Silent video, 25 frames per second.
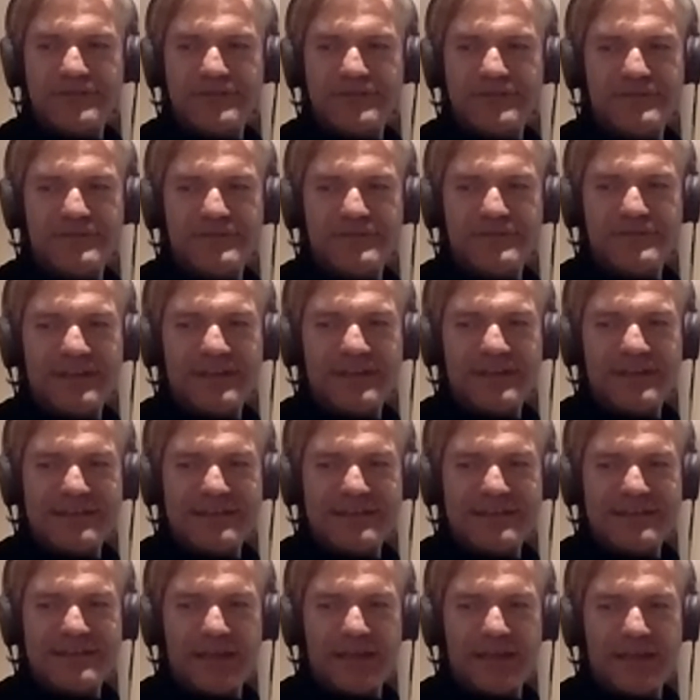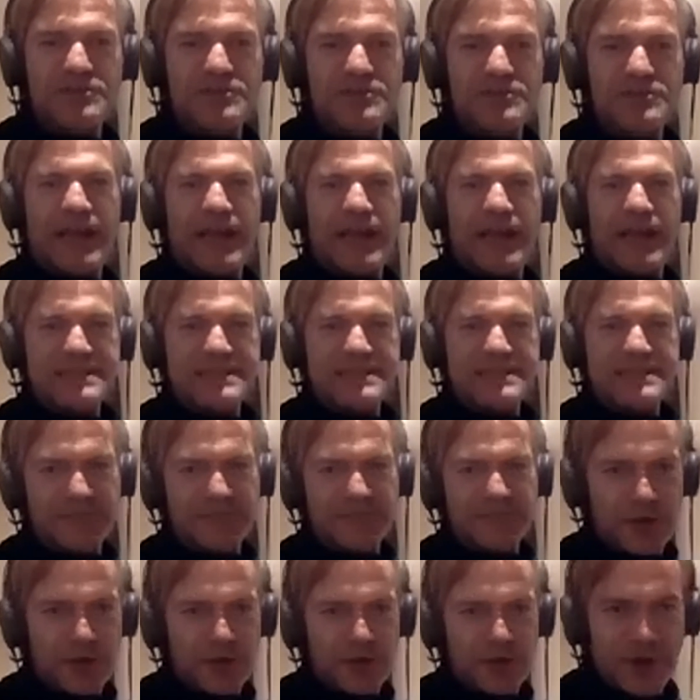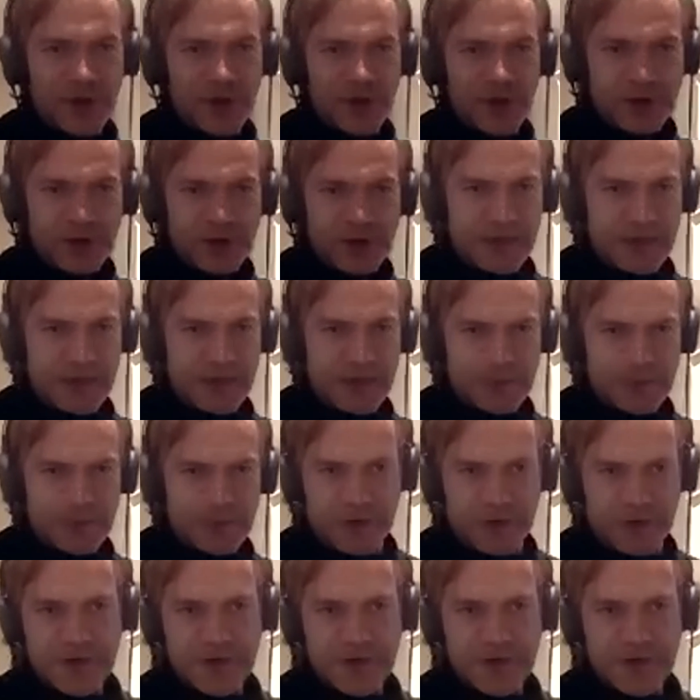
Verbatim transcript: So it was fantastic. I'm not saying I saved the club or nothing like, but